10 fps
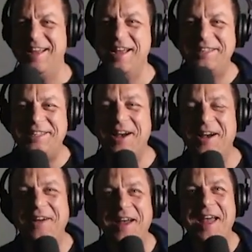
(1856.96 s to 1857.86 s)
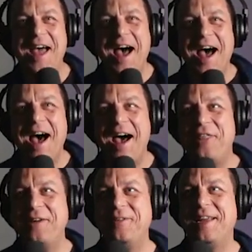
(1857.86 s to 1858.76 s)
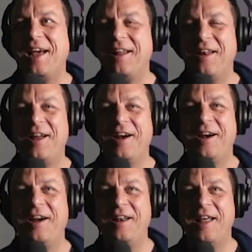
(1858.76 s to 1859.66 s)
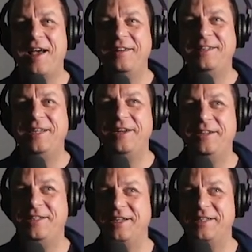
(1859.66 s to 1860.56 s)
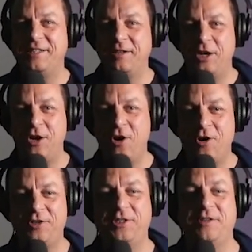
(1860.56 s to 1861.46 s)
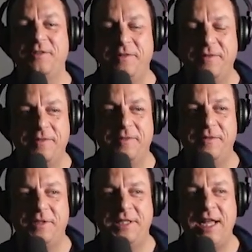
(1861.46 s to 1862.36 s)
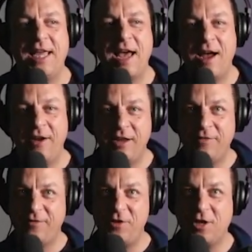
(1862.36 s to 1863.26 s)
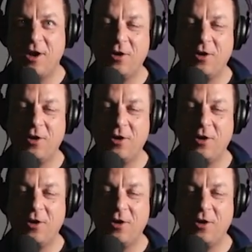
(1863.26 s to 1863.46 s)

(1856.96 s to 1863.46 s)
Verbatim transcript: So I think we kind of learn how to just not stick out even if you can't